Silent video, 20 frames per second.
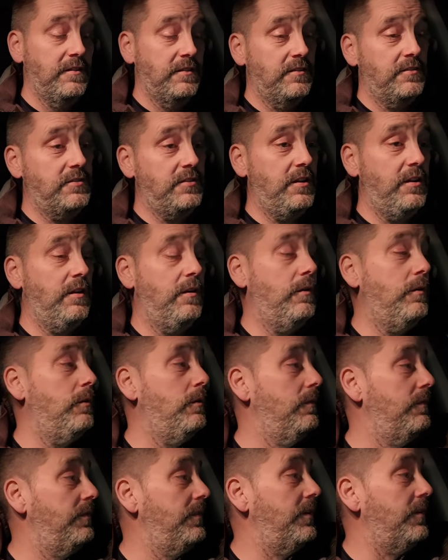
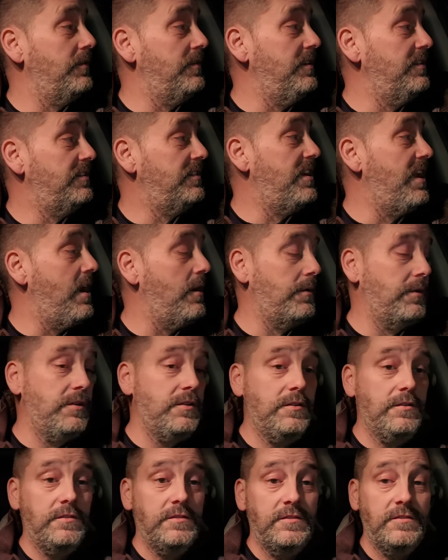So they're
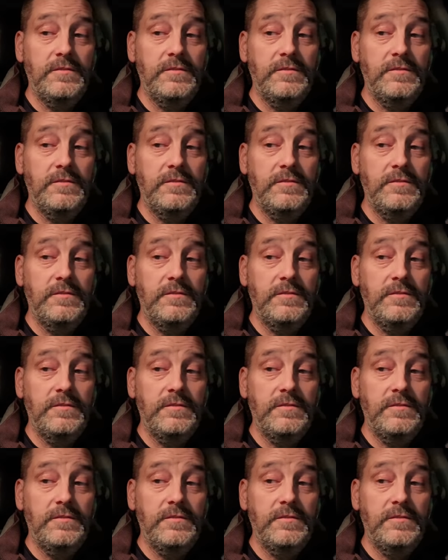discounted